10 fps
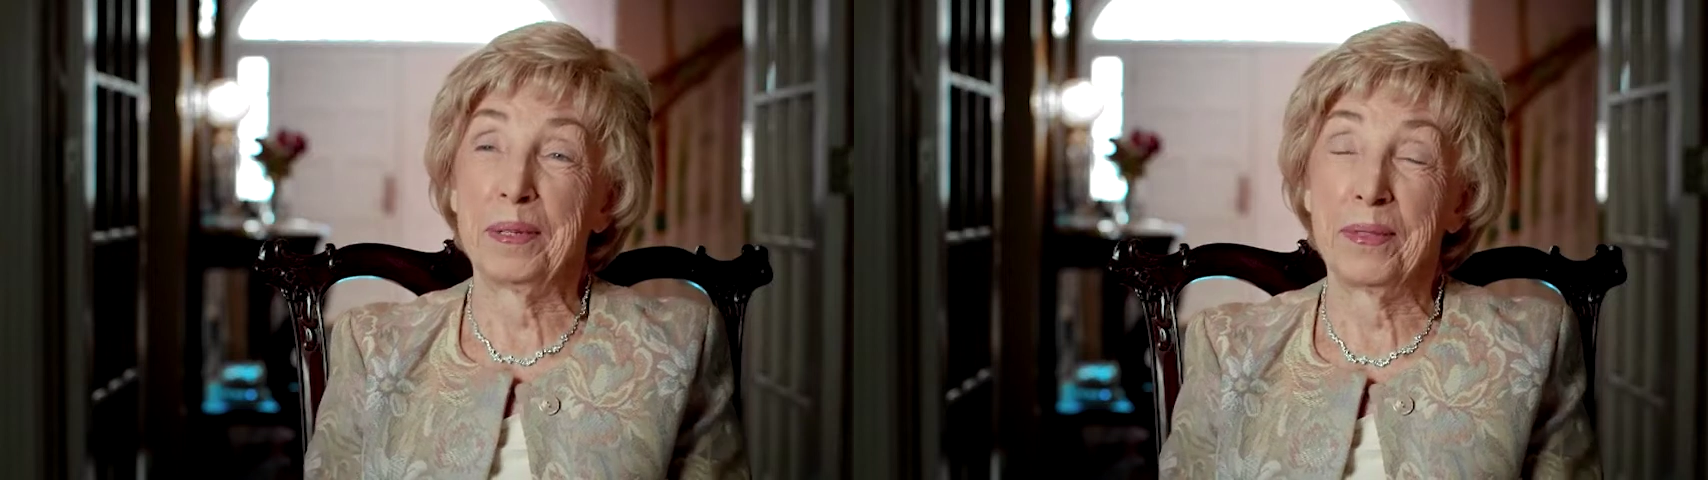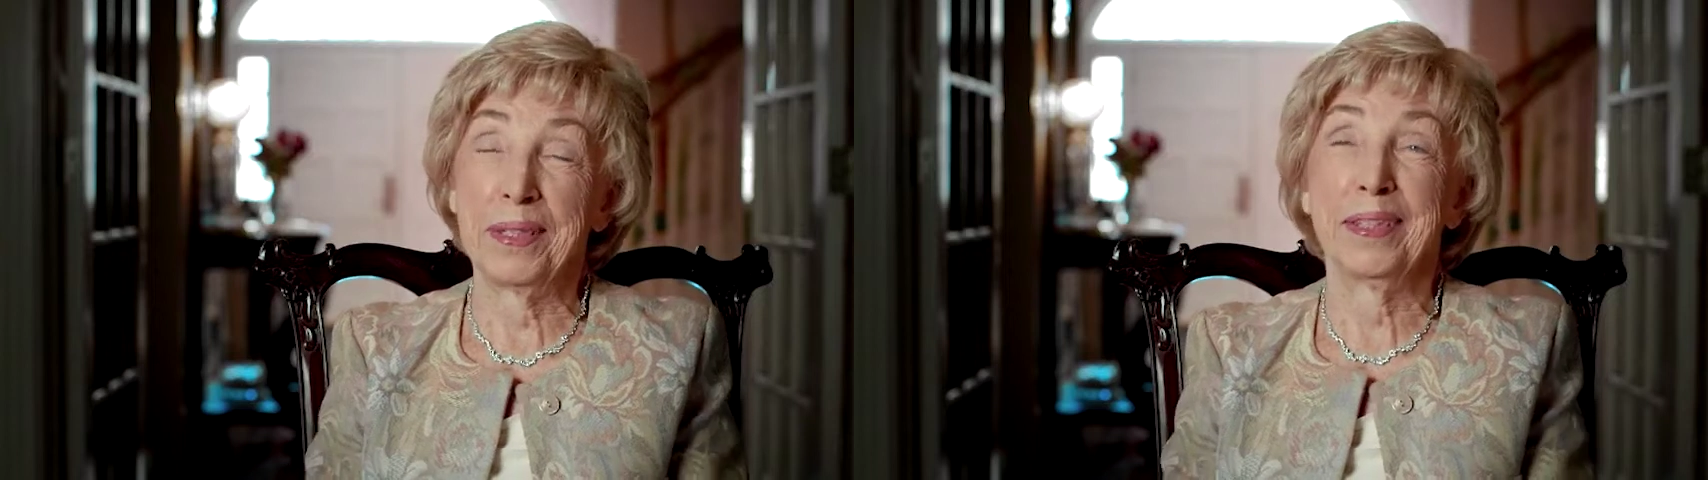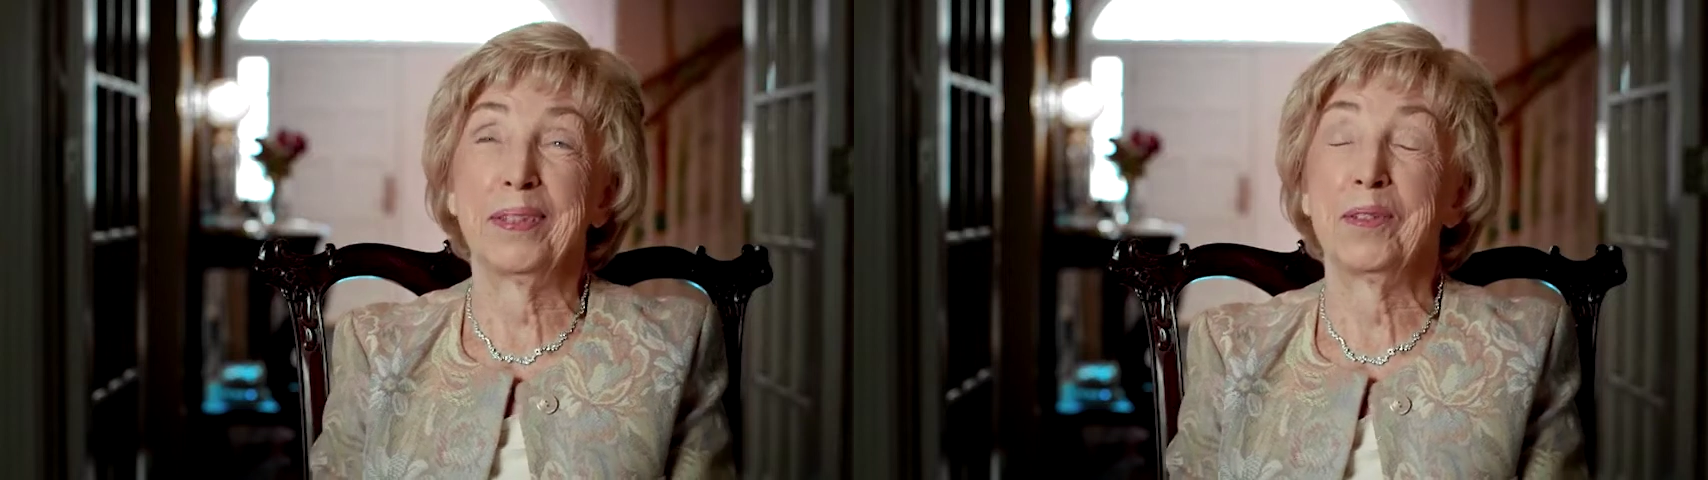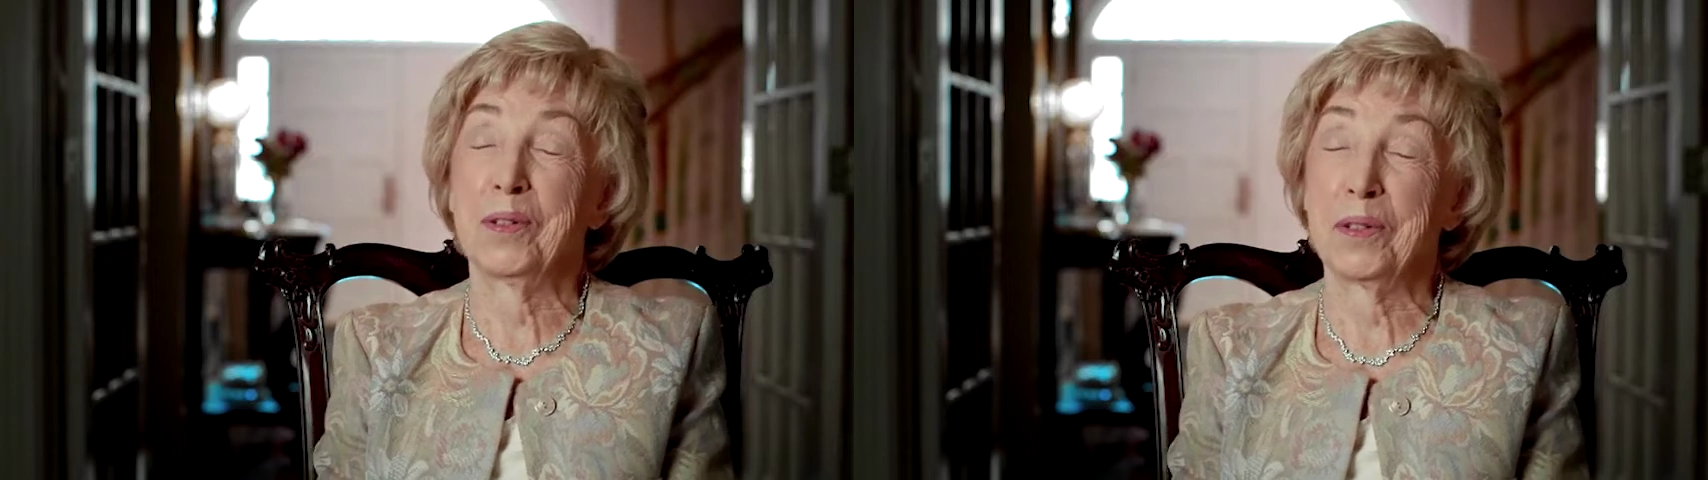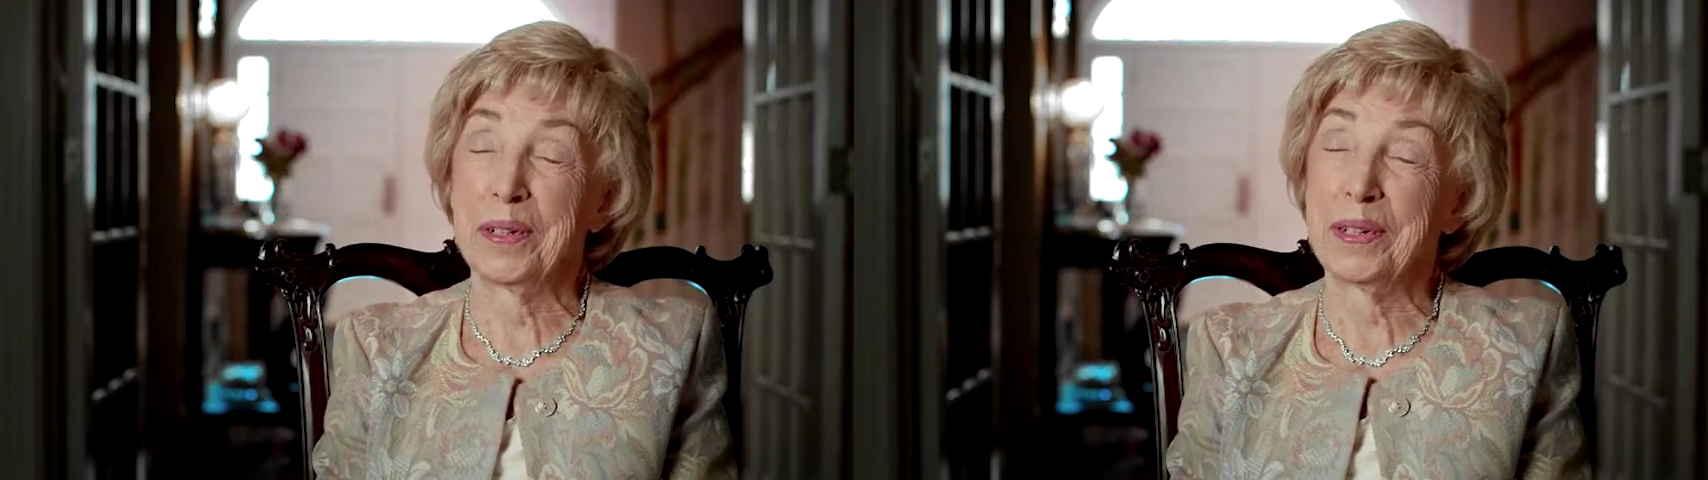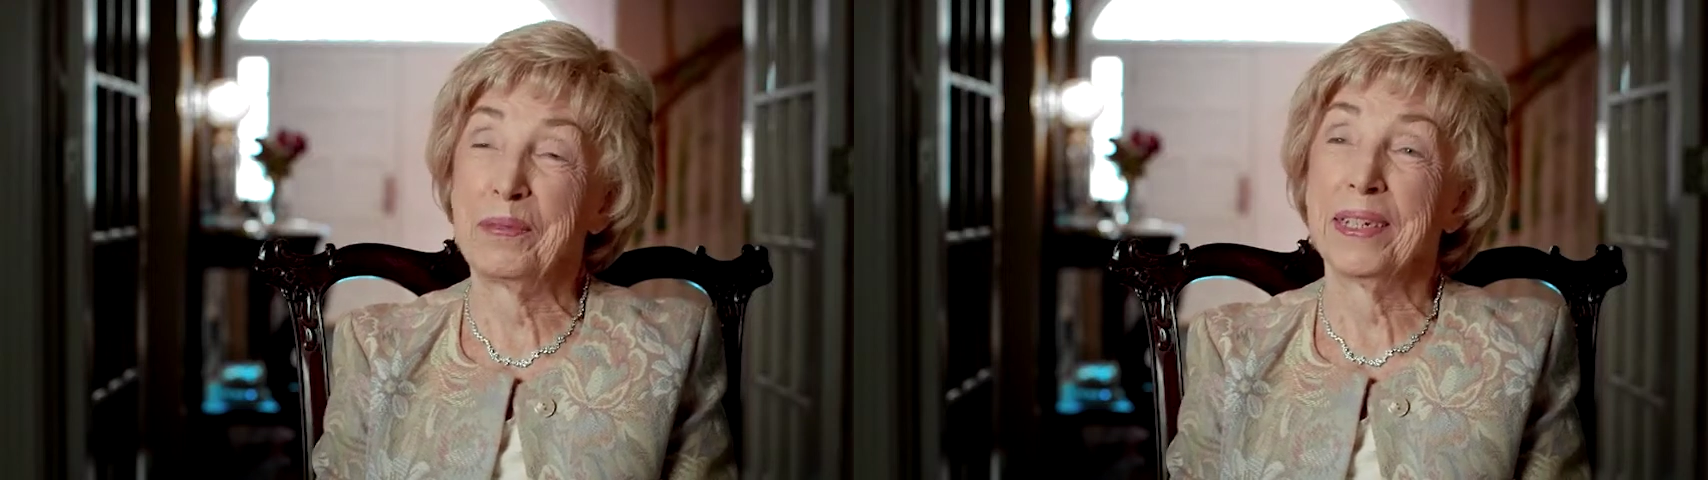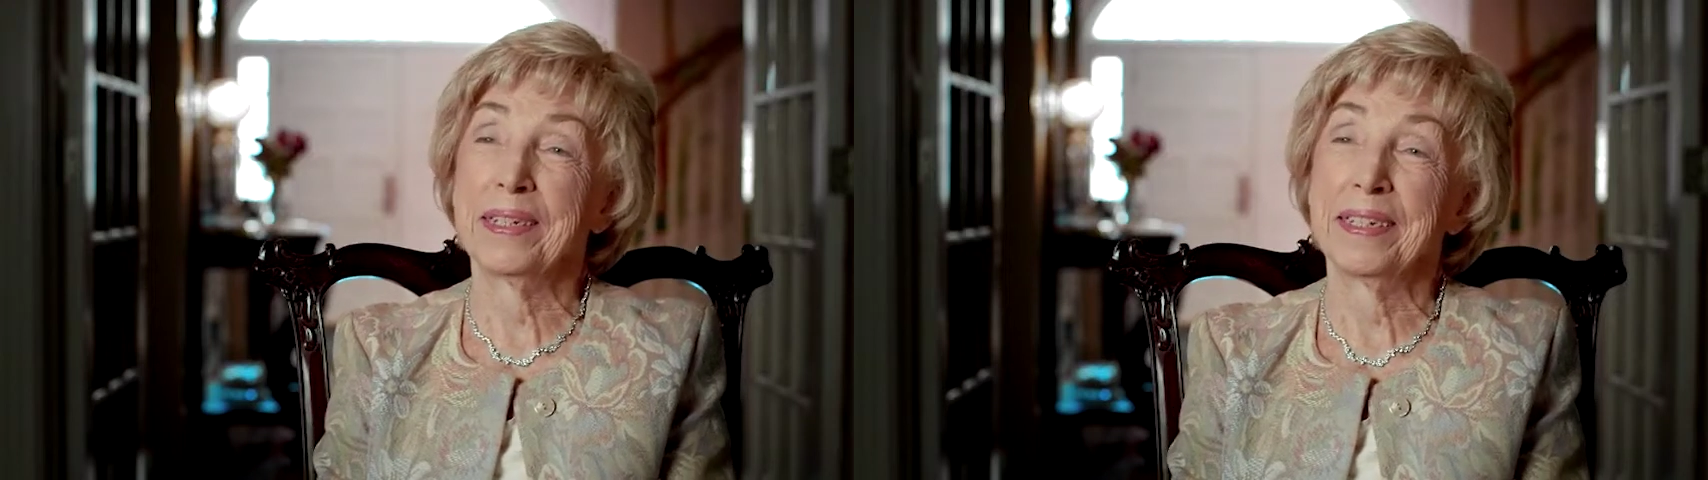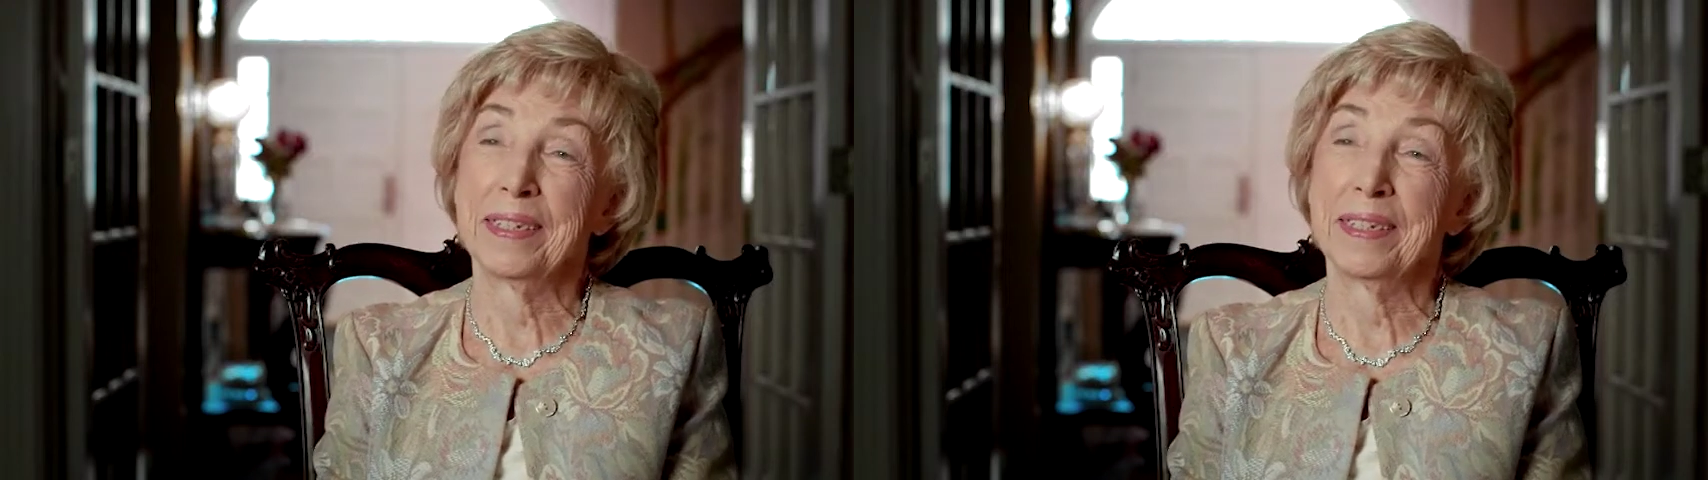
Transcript: of this historic event.